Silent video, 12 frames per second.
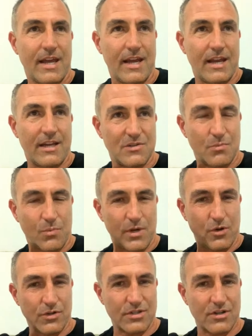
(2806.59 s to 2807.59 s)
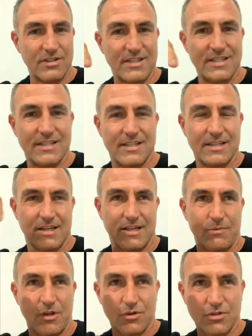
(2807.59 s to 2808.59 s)
And we also
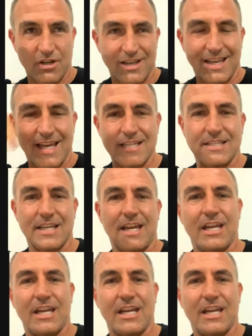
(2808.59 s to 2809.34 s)
laser